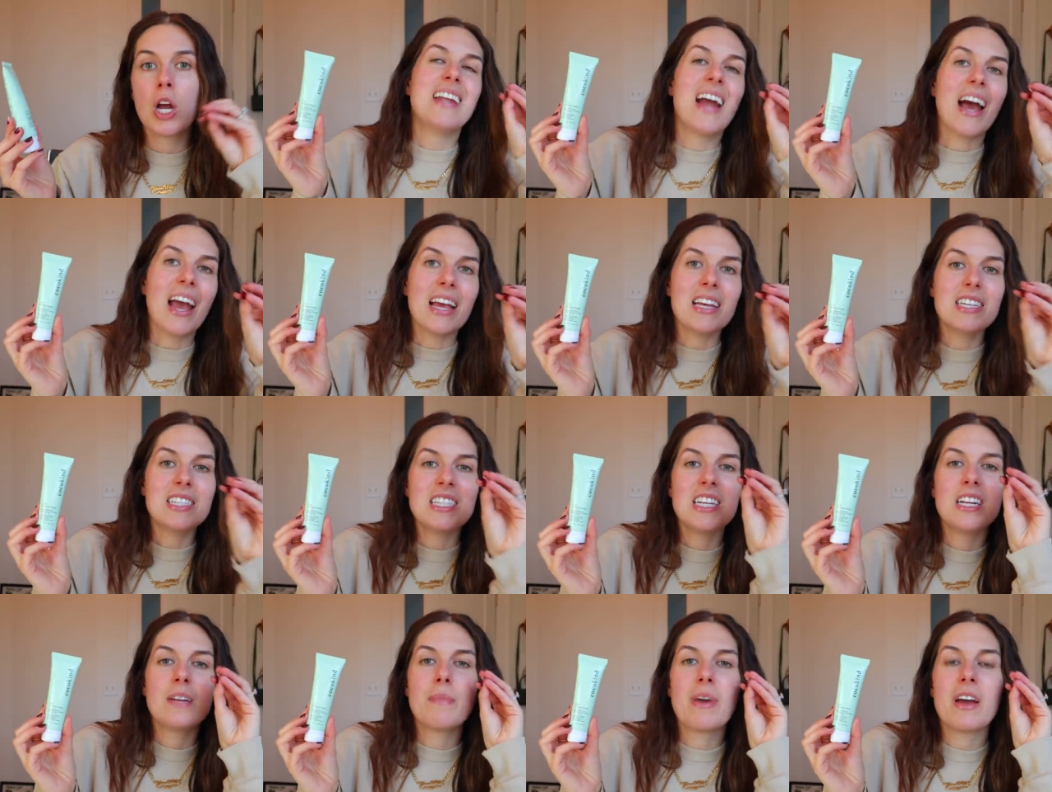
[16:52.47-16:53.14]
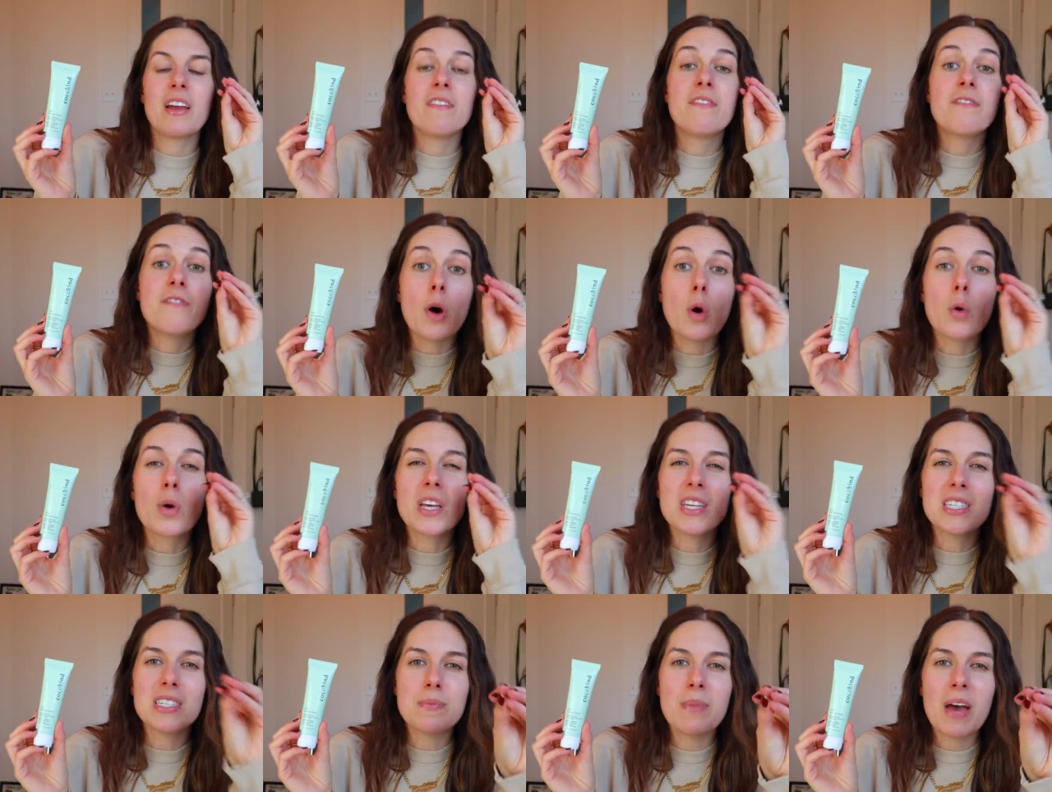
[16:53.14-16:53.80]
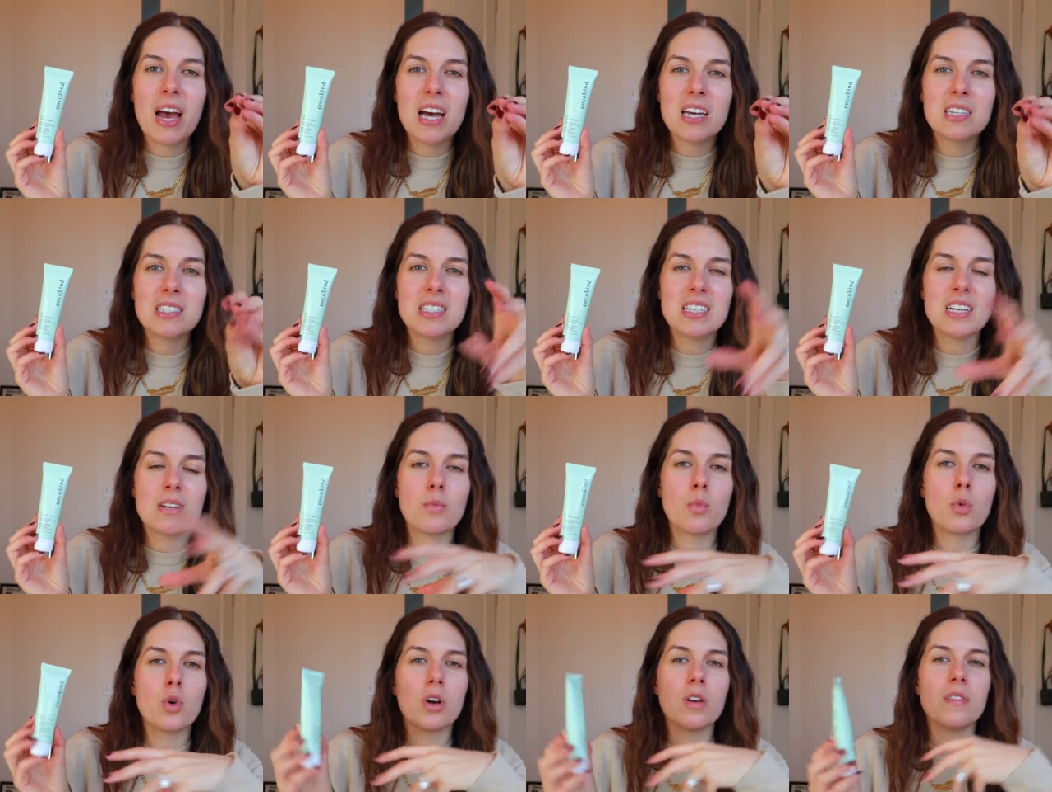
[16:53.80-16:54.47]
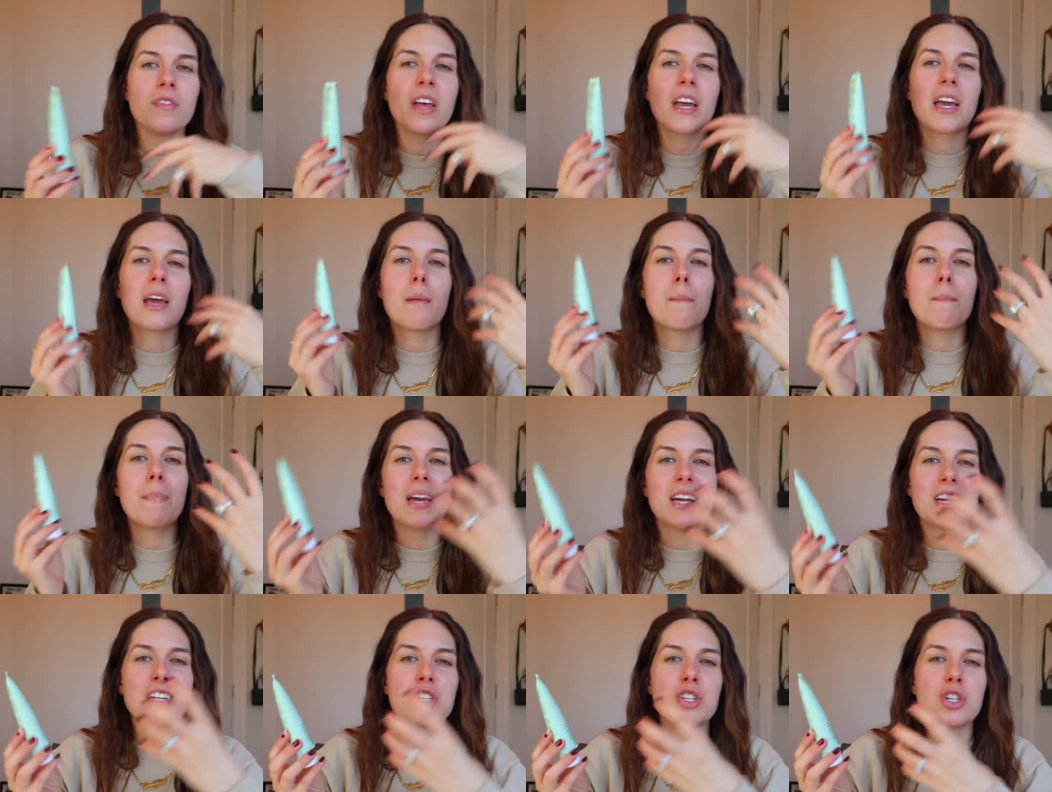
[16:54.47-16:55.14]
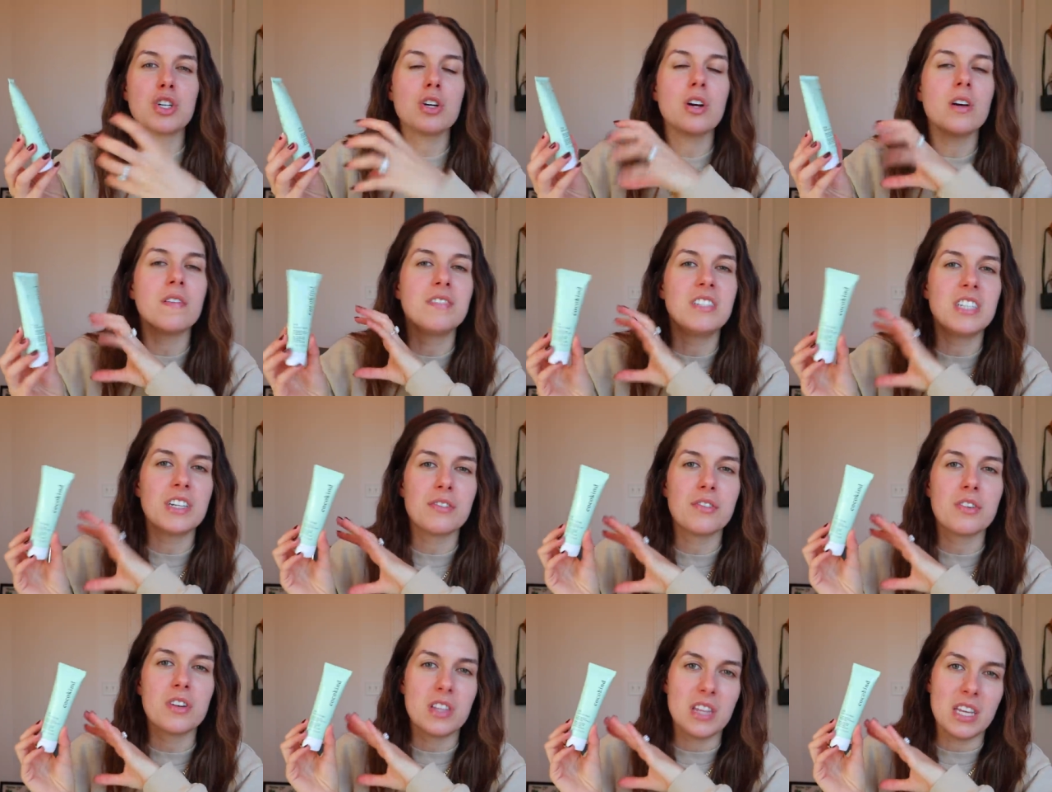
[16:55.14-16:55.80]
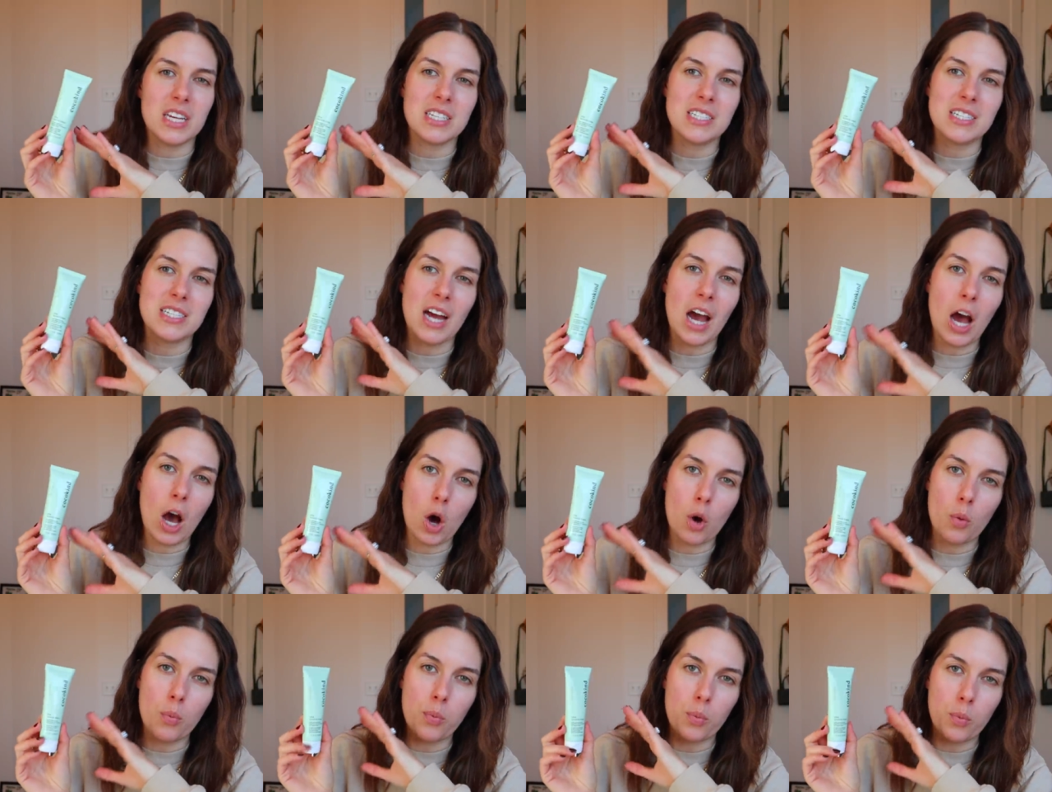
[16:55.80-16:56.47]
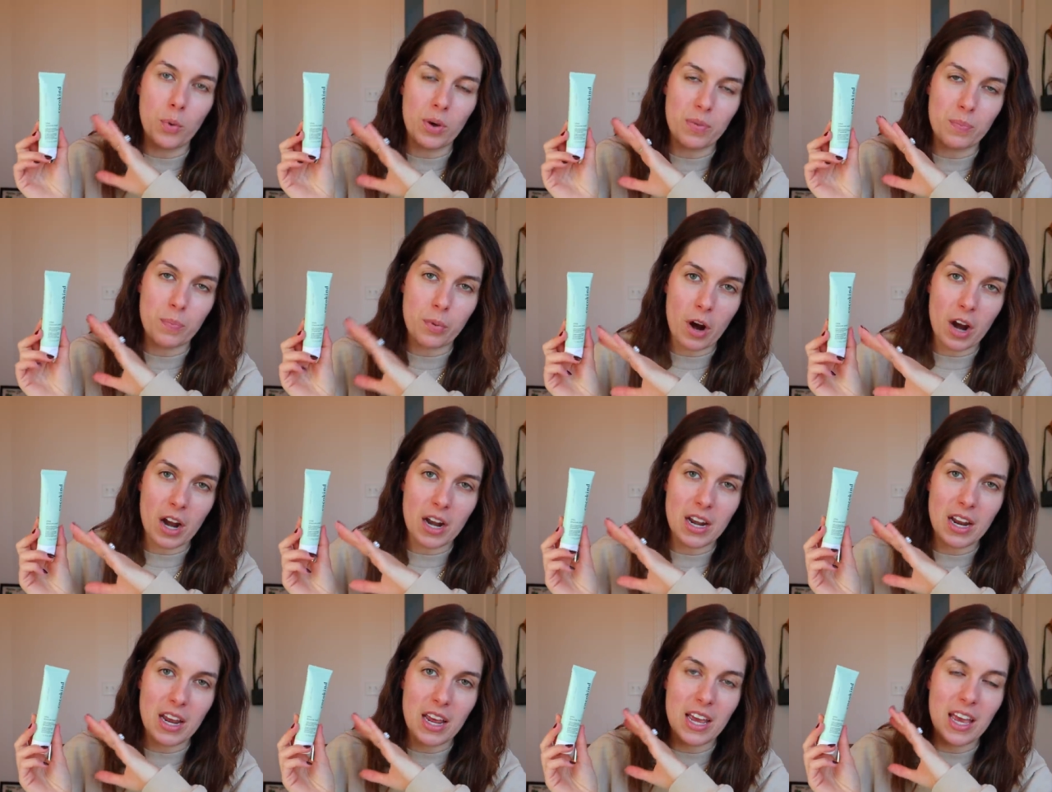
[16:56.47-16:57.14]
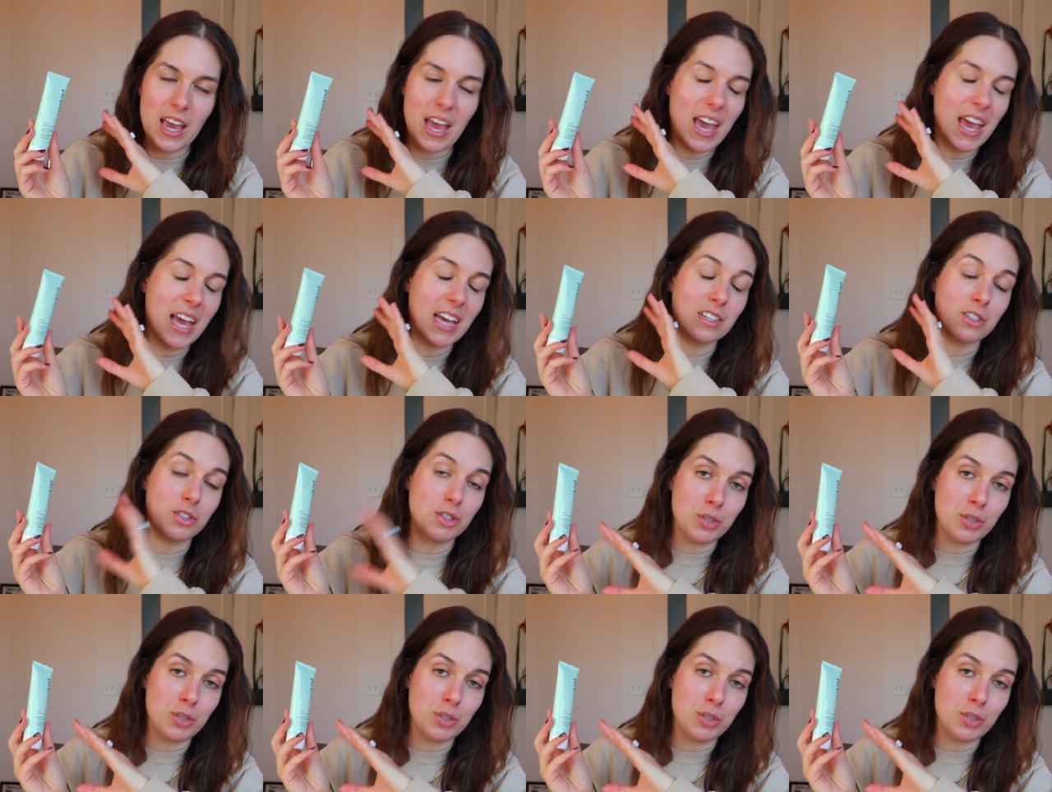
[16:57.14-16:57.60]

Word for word: niacinamide focus mask and more of like a mixture of different things to help with brightening and